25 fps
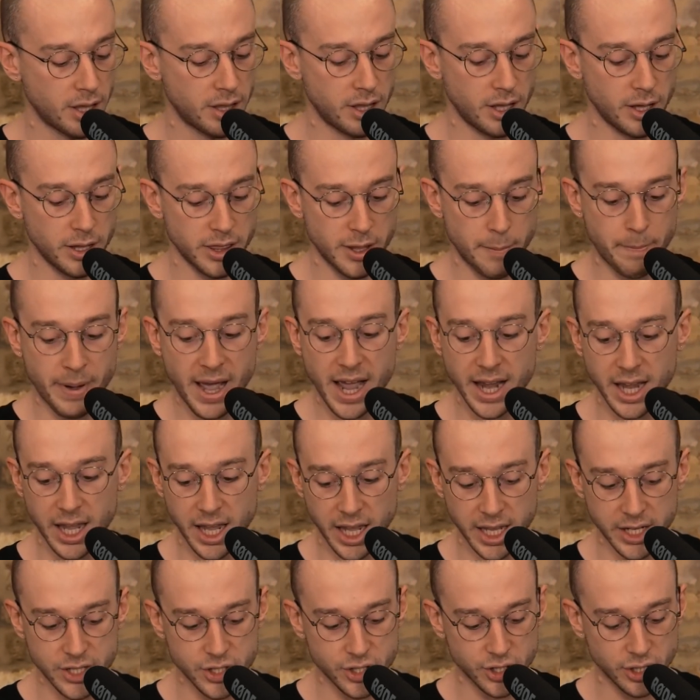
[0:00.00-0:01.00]
The
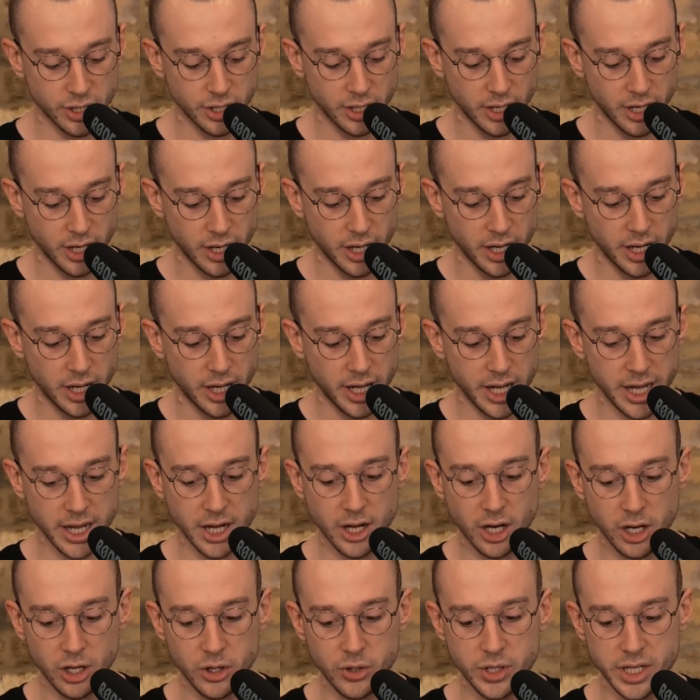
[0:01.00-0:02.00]
package
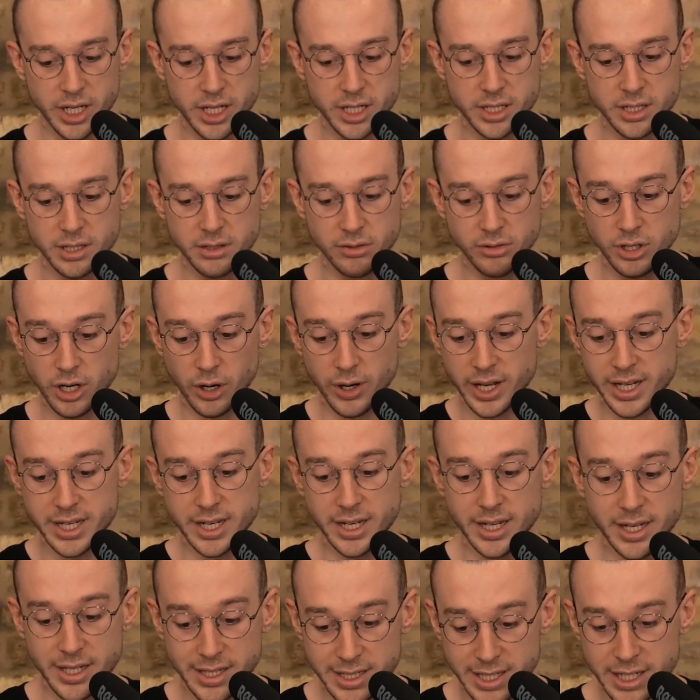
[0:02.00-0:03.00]
included,
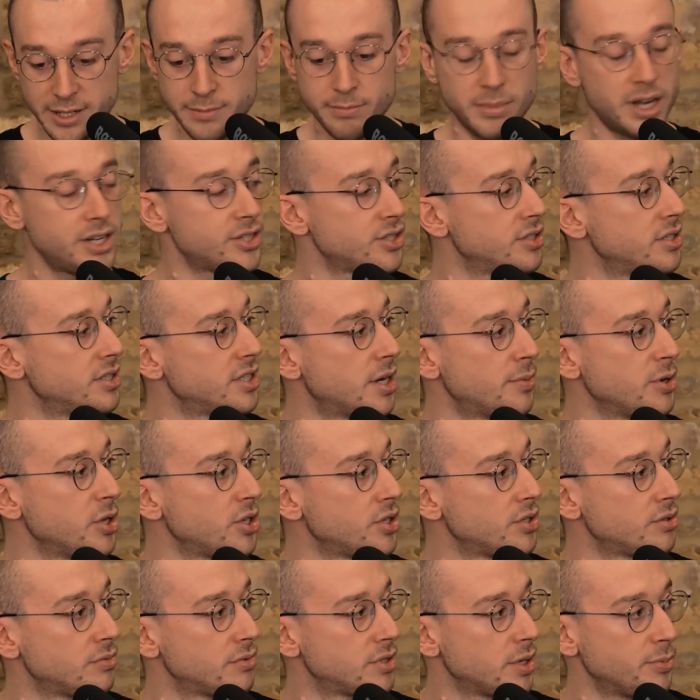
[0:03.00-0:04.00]
it didn't mention the
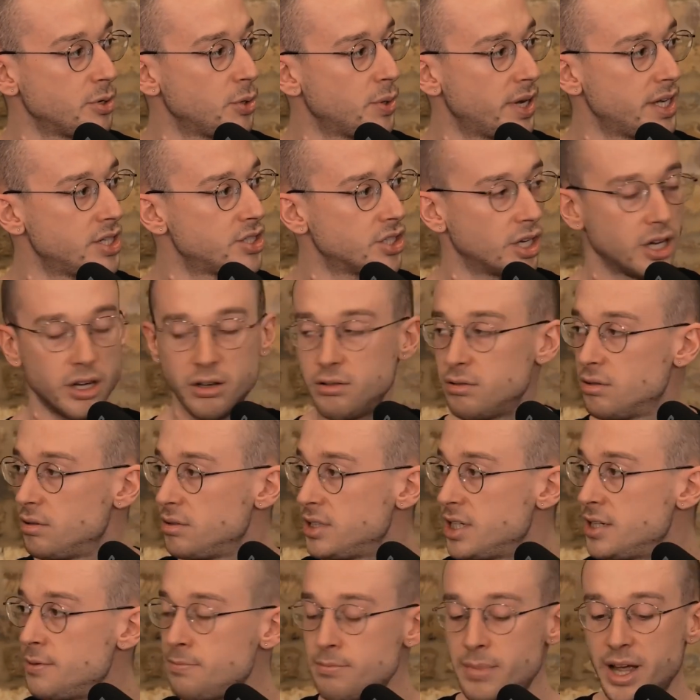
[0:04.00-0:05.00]
WHO,
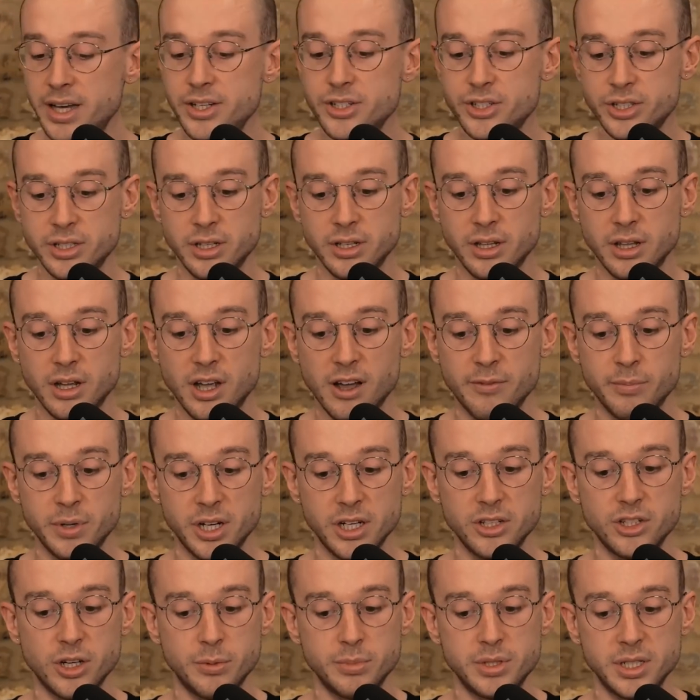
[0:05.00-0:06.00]
didn't mention that the
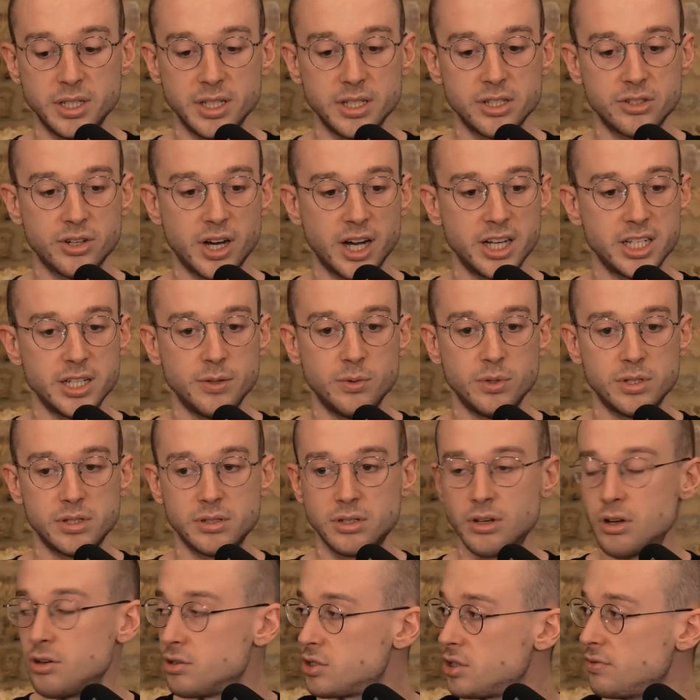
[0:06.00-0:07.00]
government adopting this strategy
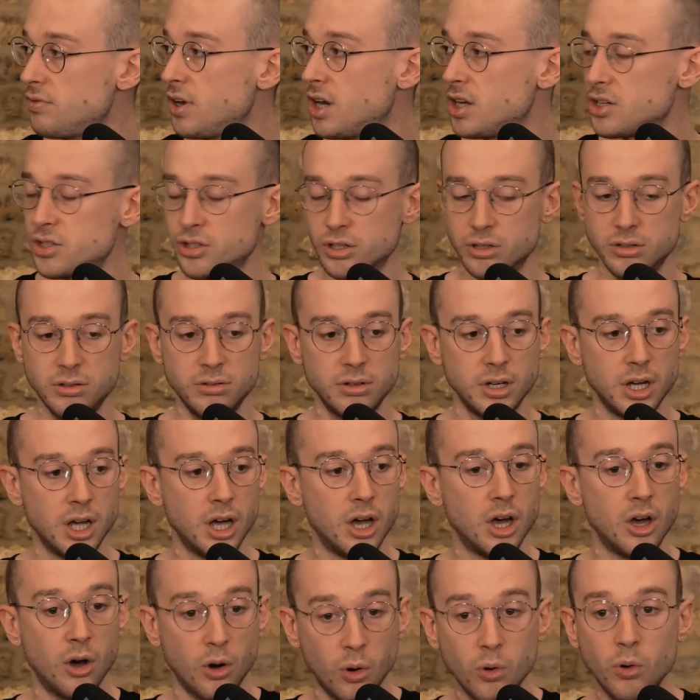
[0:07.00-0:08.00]
was controversial.
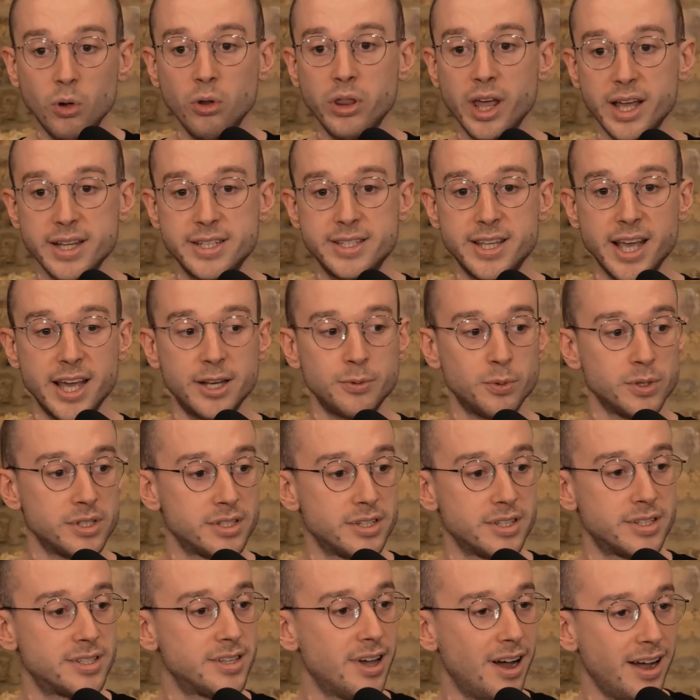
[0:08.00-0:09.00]
All they said
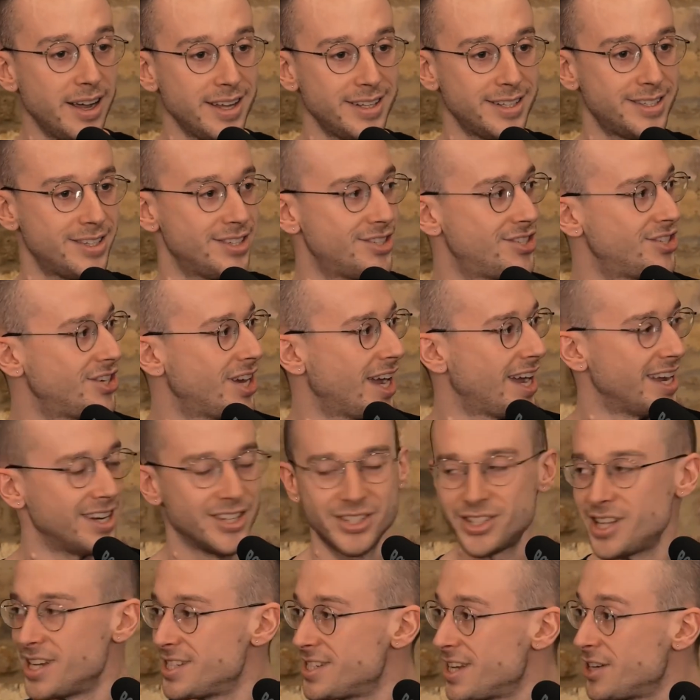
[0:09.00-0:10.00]
was the science has
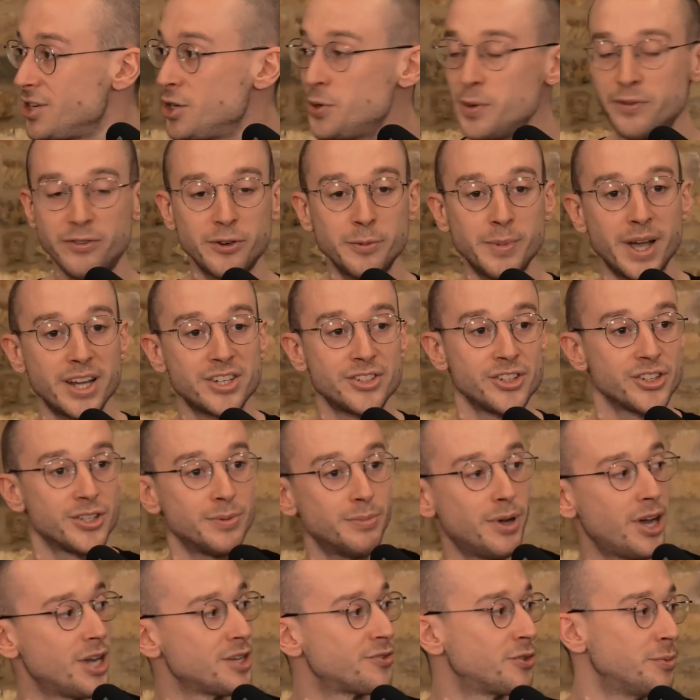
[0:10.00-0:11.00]
changed. They said new information
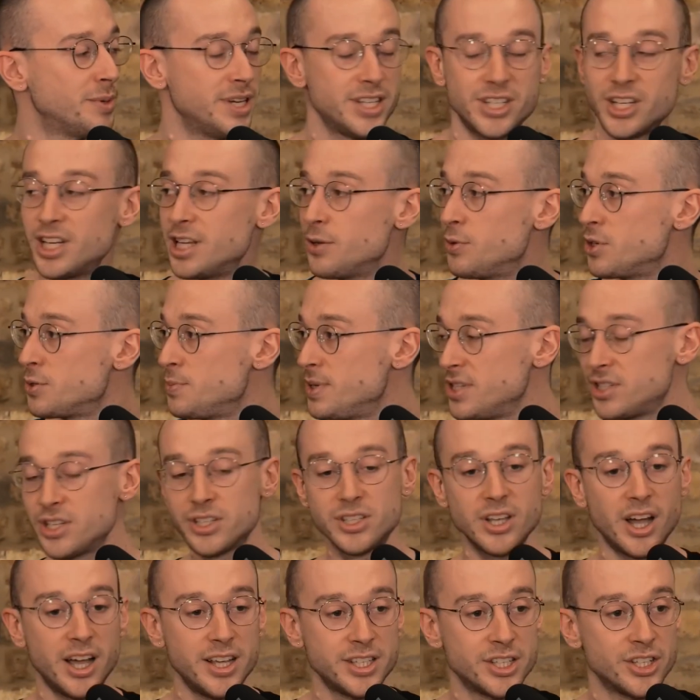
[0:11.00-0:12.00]
has emerged from Italy, which means
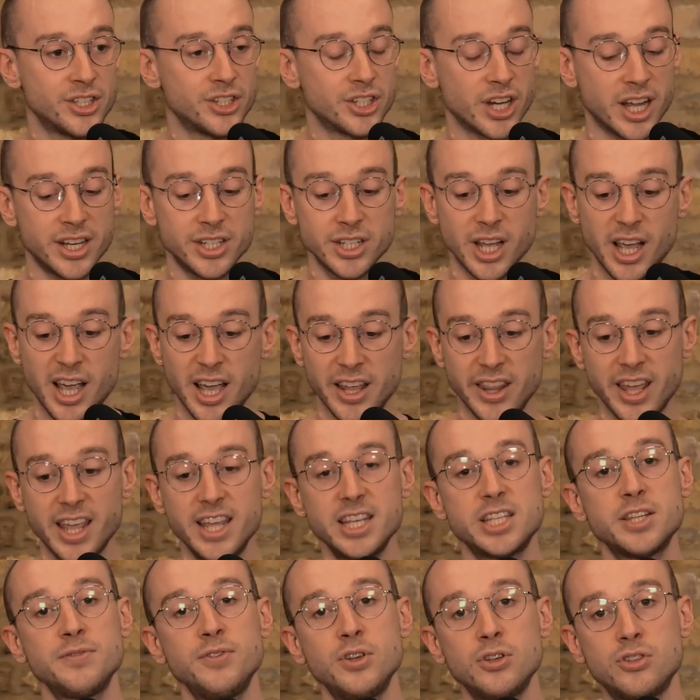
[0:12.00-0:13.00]
the science has changed.
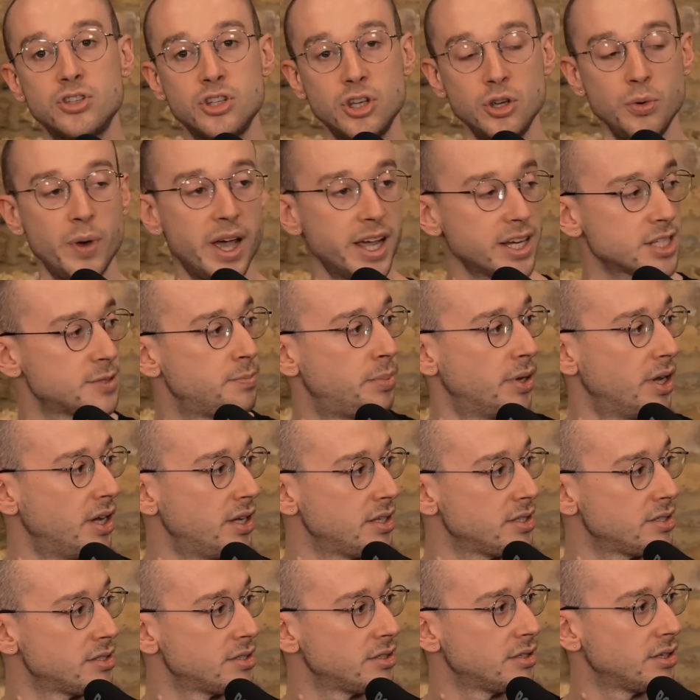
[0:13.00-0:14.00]
They interviewed two
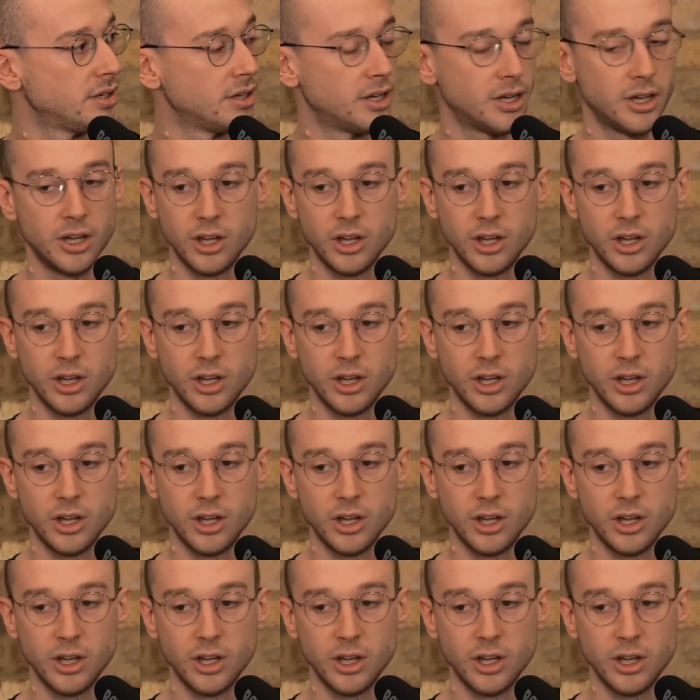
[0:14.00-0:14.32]
experts.